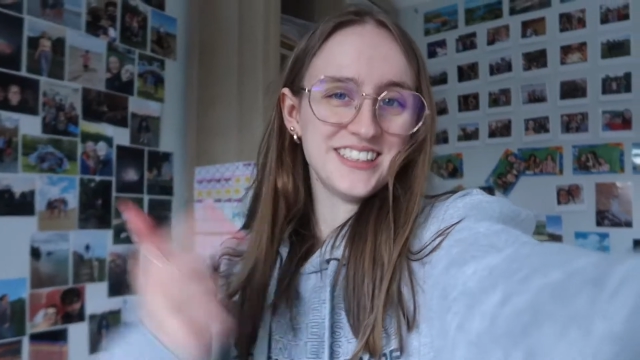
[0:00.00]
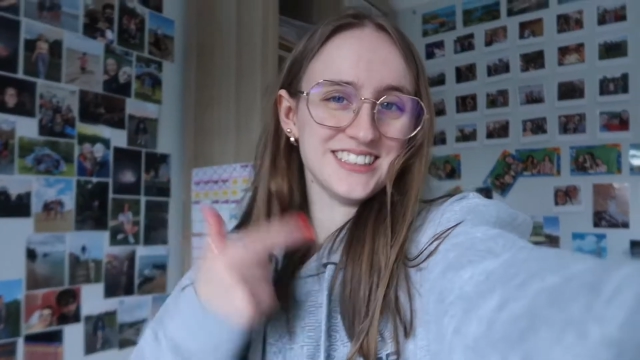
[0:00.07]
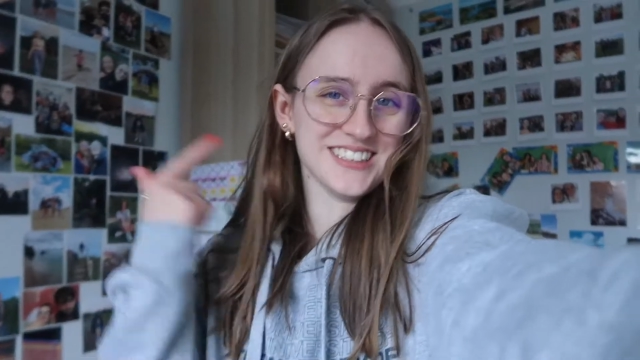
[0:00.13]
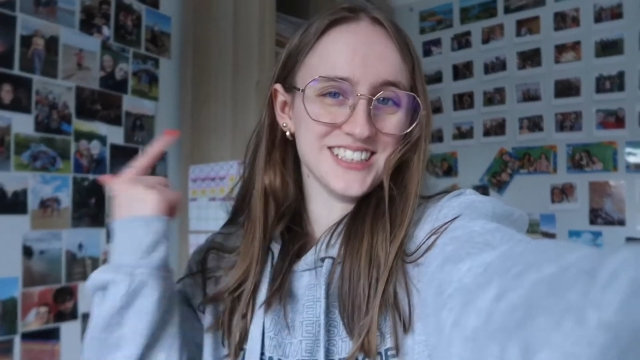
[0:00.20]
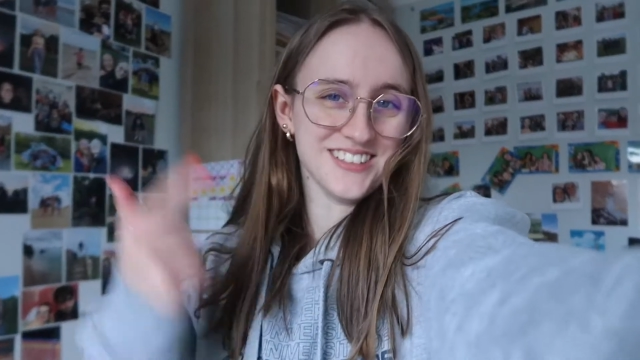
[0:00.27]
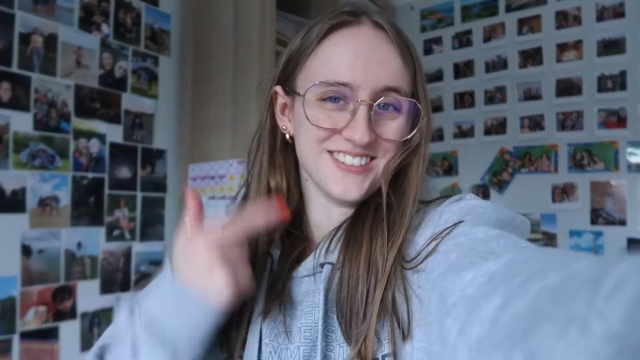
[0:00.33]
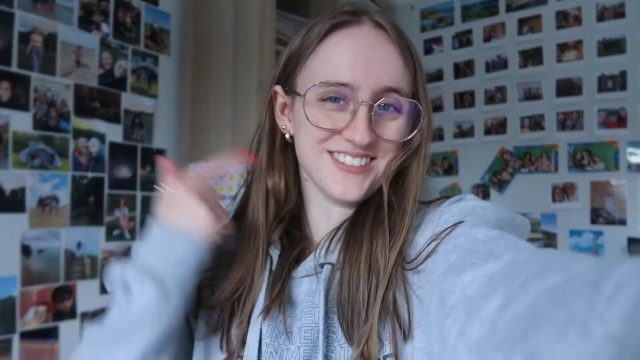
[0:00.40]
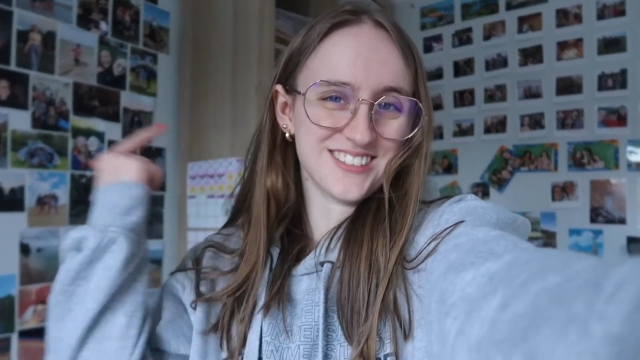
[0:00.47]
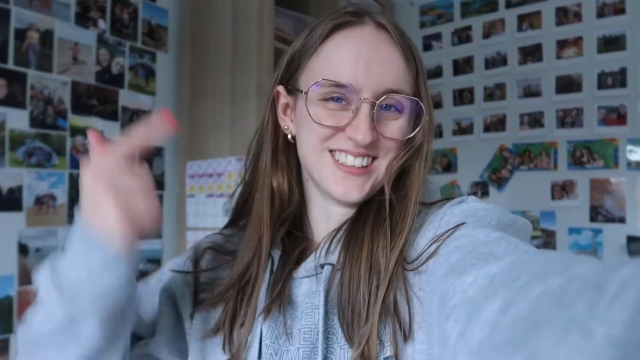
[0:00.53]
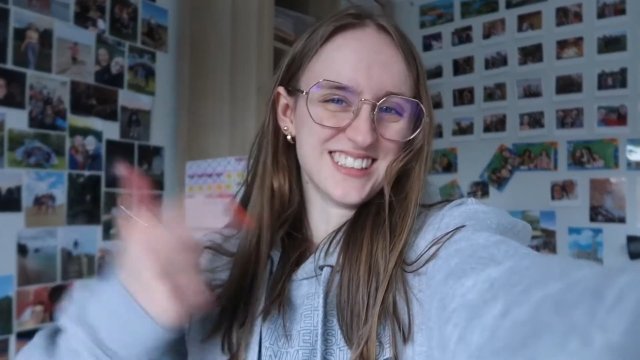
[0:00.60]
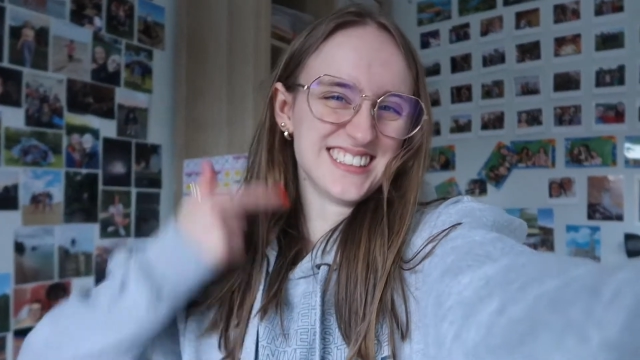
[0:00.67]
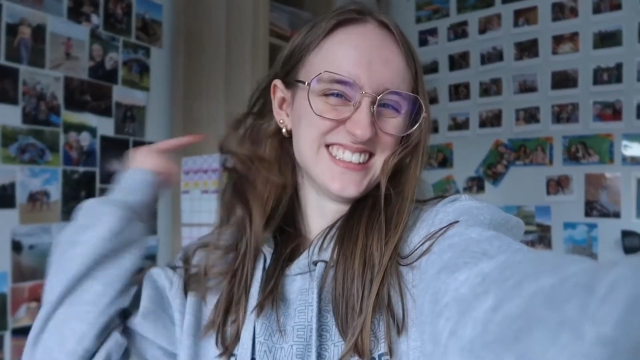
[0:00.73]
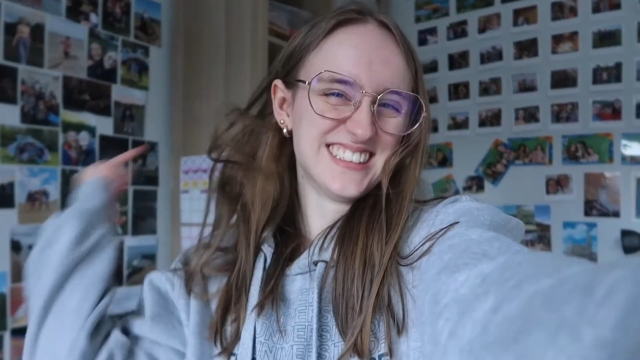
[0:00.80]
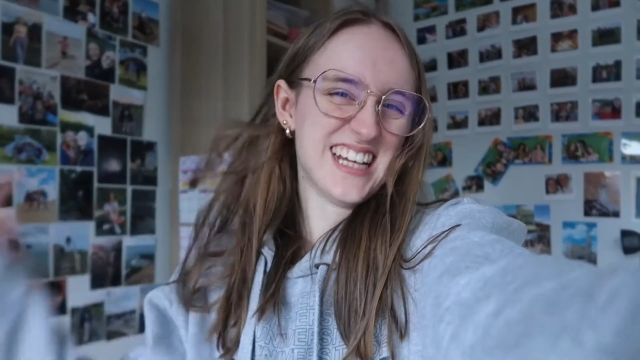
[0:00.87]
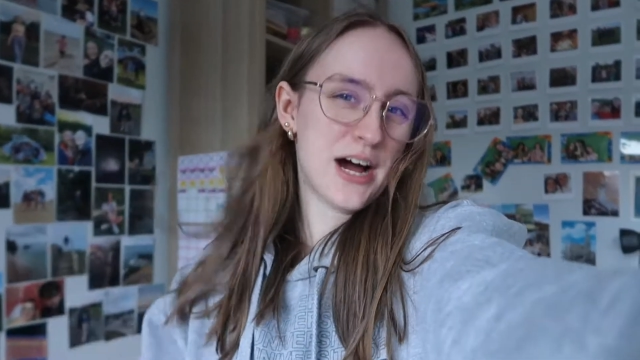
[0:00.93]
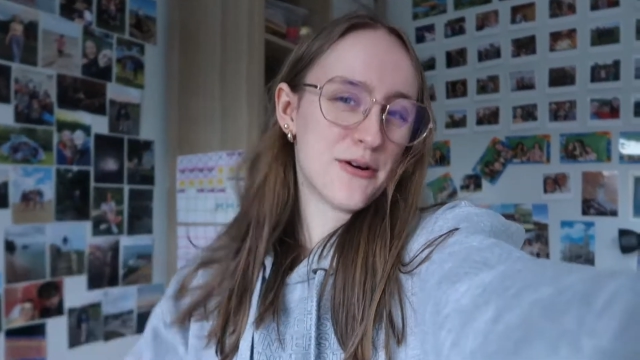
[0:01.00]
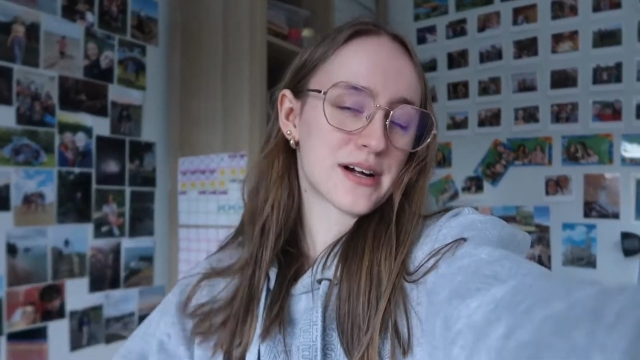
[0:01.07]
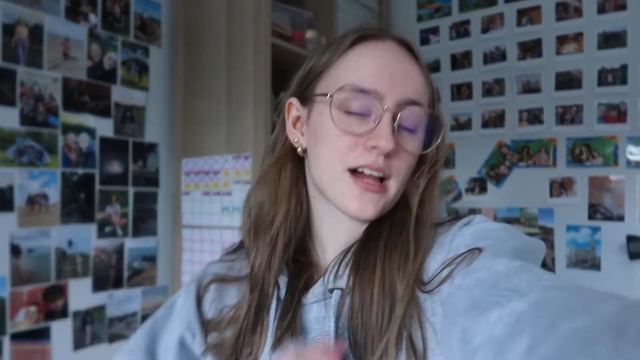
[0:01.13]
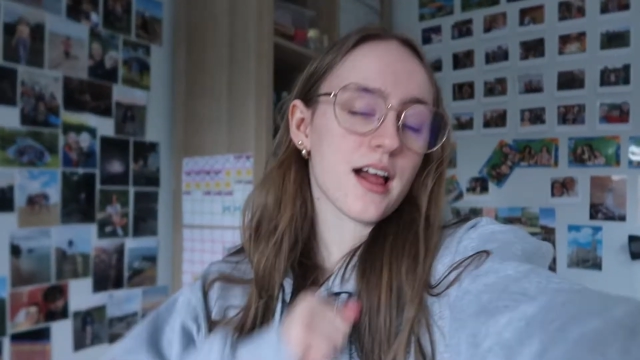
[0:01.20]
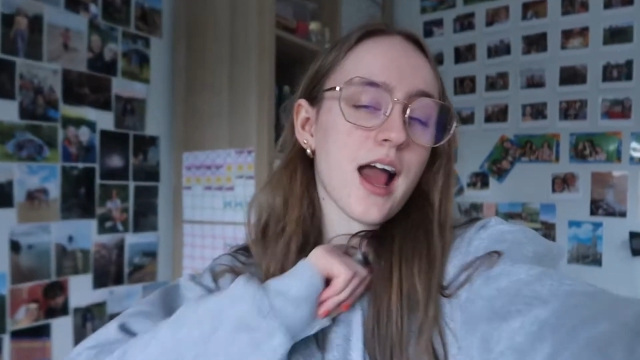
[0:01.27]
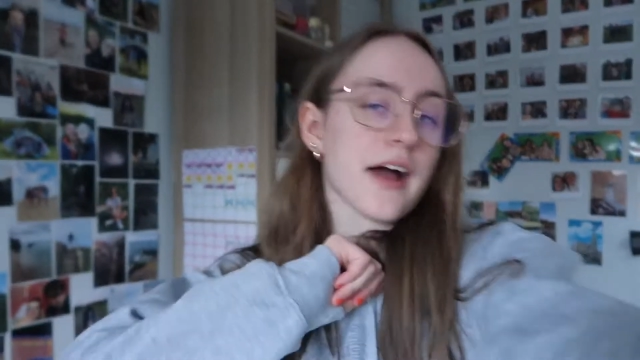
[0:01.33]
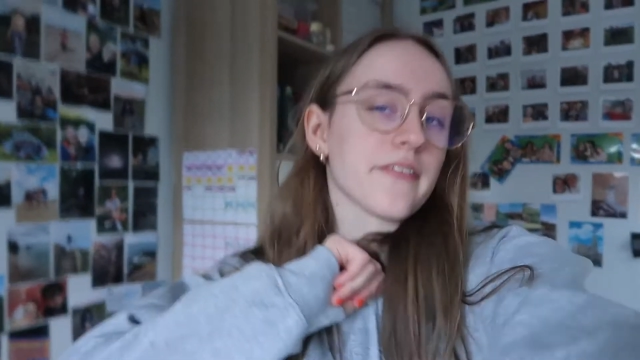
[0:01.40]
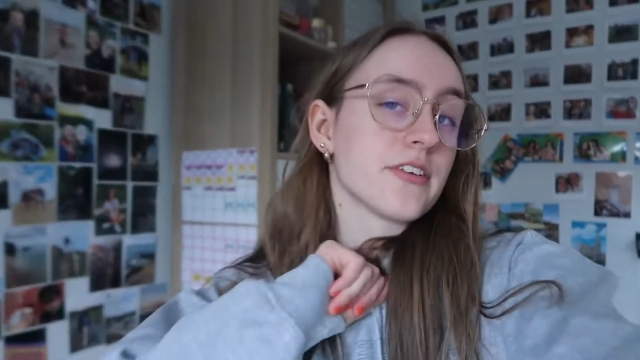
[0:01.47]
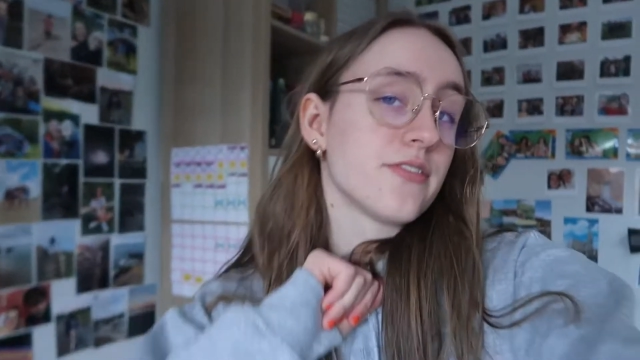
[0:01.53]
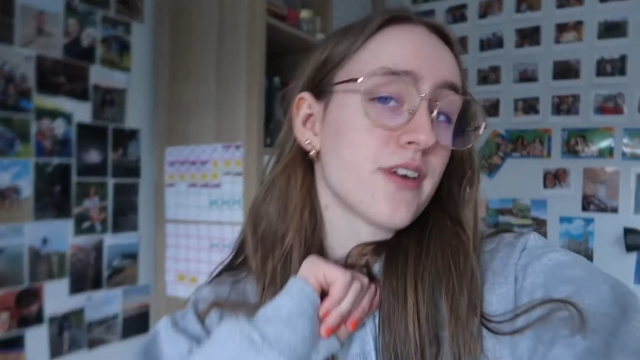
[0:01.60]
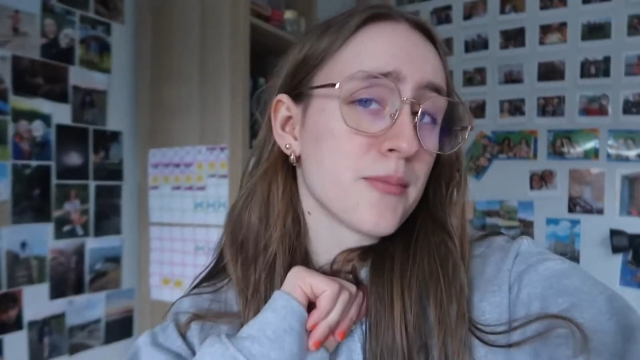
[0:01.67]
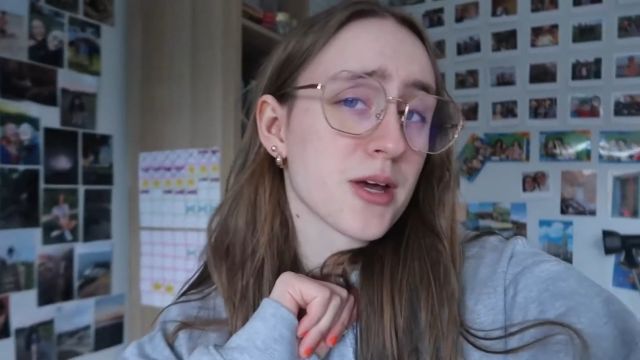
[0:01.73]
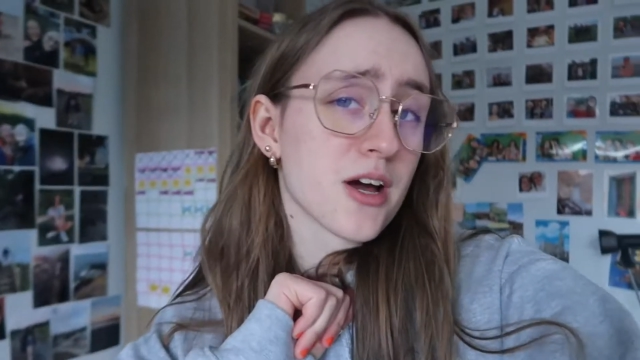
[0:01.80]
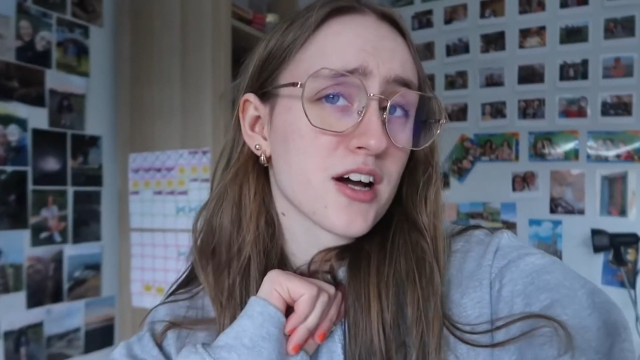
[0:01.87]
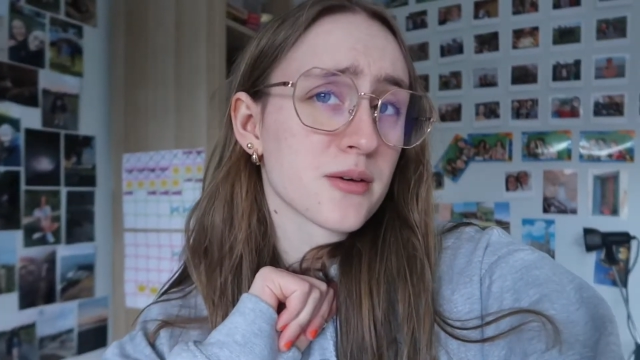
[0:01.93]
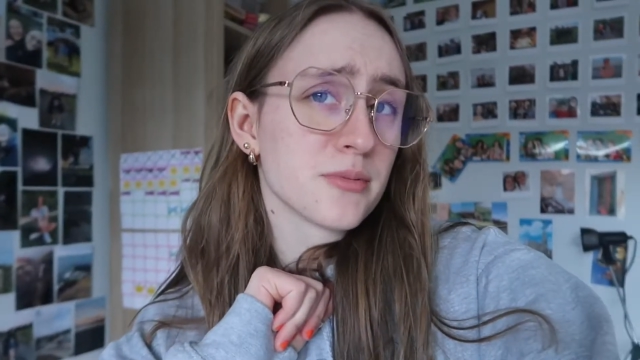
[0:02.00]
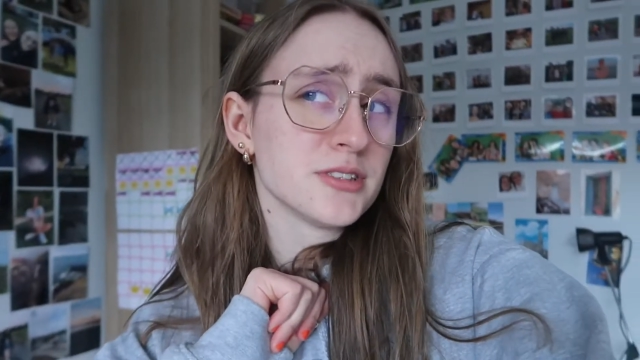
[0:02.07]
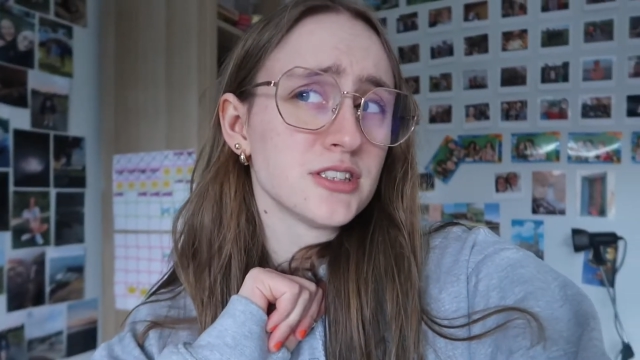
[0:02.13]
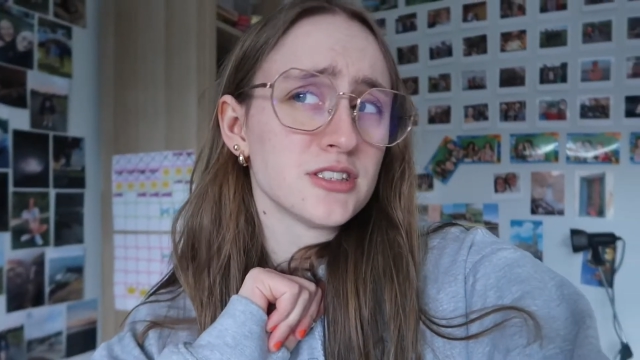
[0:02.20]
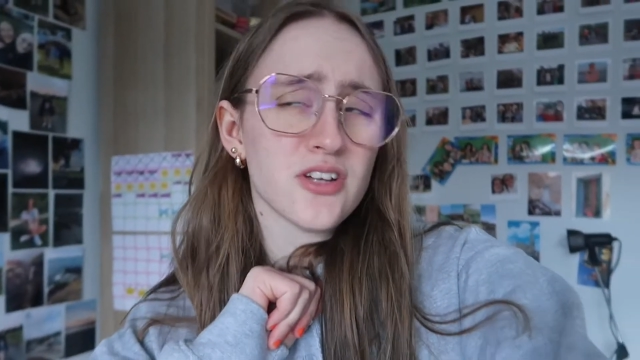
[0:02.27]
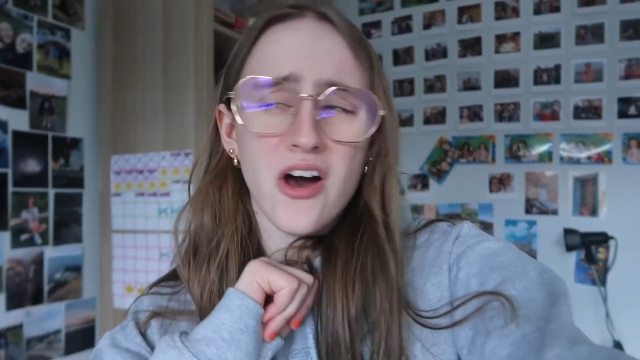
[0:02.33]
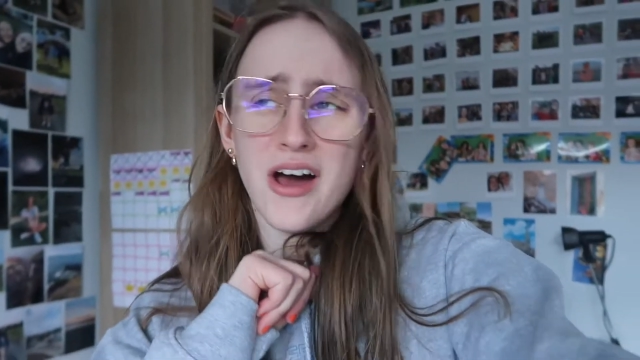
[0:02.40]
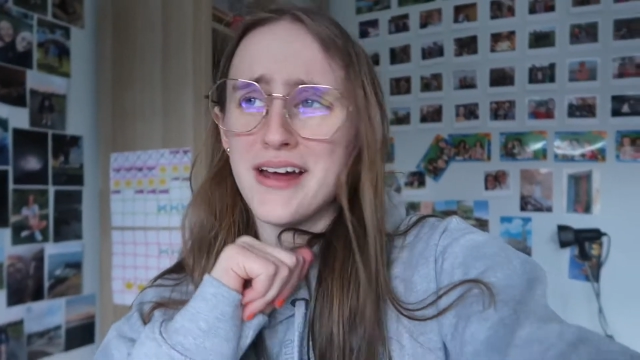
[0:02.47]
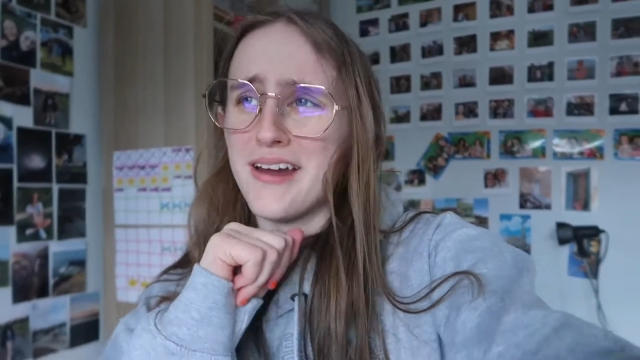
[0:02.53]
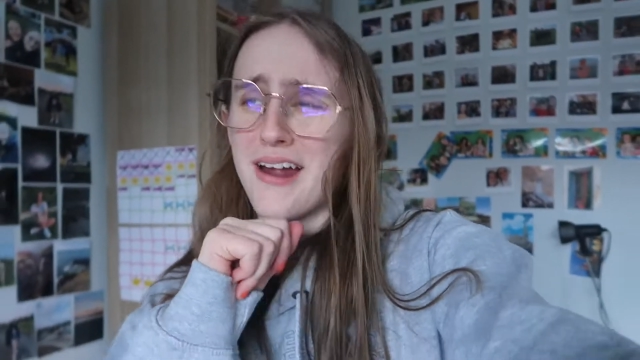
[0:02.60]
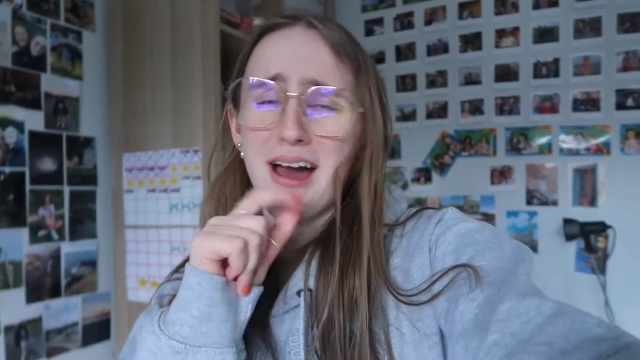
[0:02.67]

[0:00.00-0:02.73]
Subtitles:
You all know it. Have the family arguments started?